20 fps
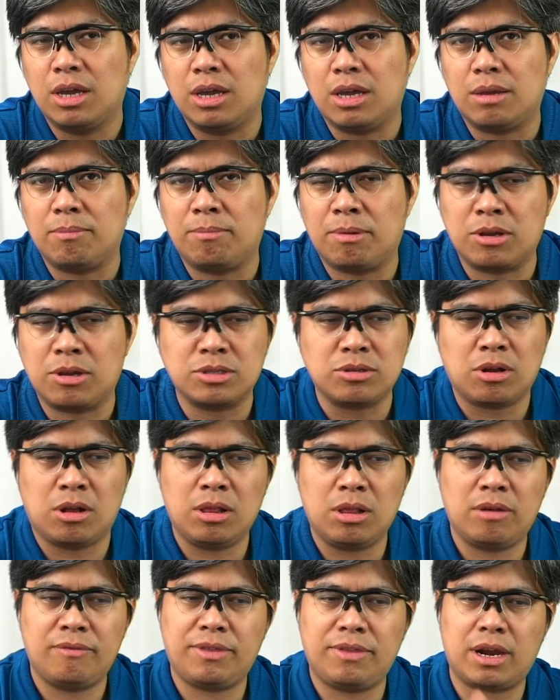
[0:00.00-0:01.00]
Because all
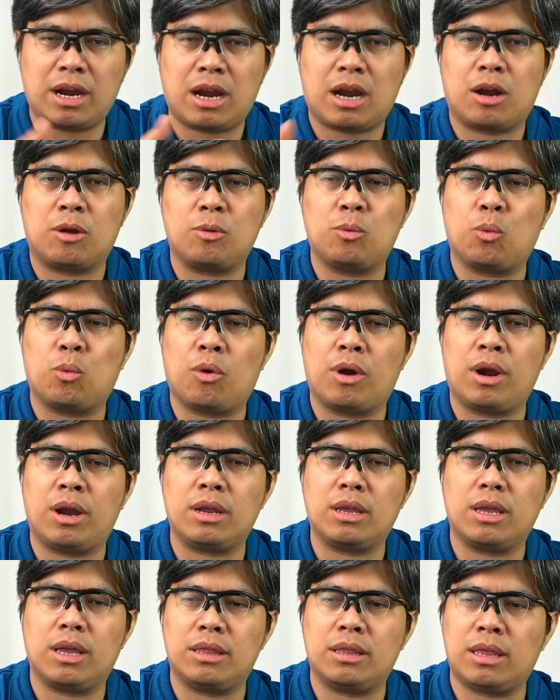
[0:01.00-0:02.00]
of their hard work,
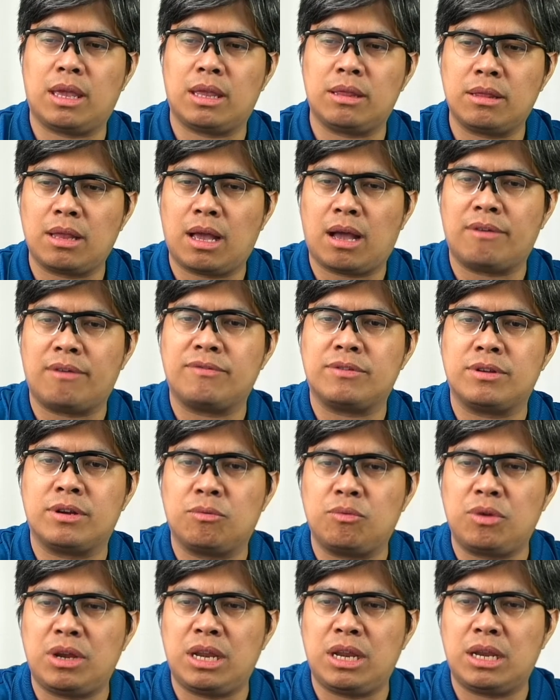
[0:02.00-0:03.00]
and then after
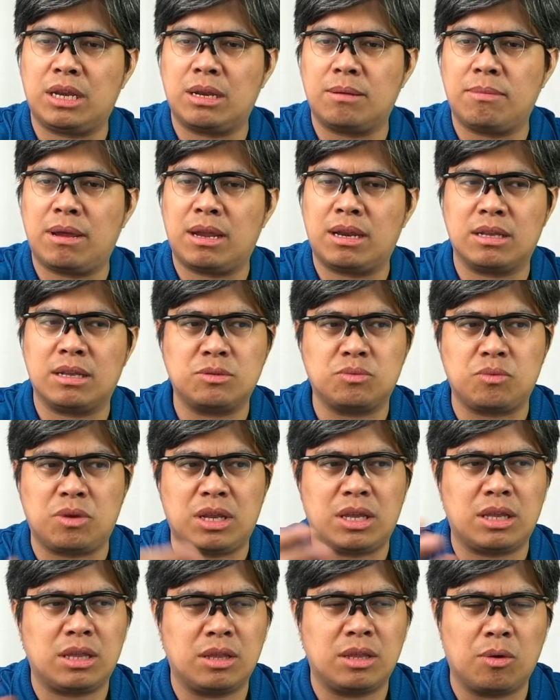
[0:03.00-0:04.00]
winning the medals,
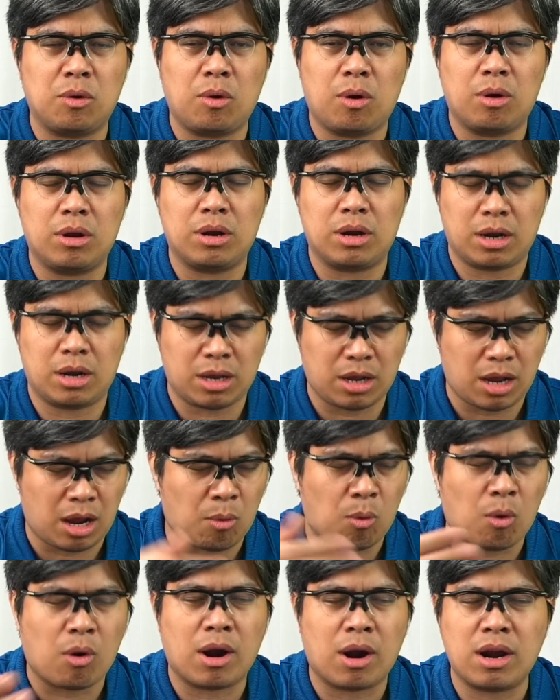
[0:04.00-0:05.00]
winning the
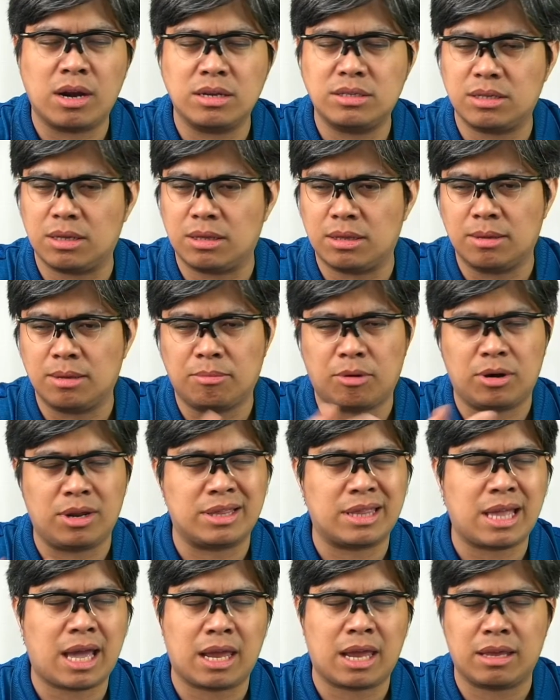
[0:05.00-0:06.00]
awards and the
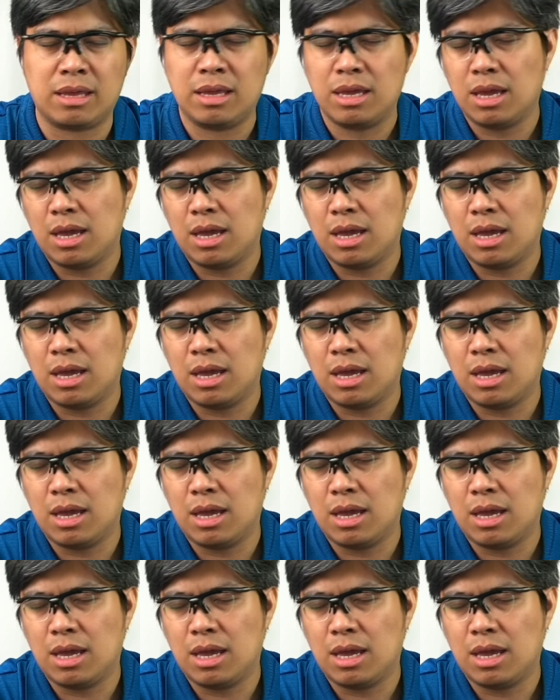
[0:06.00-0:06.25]
monetary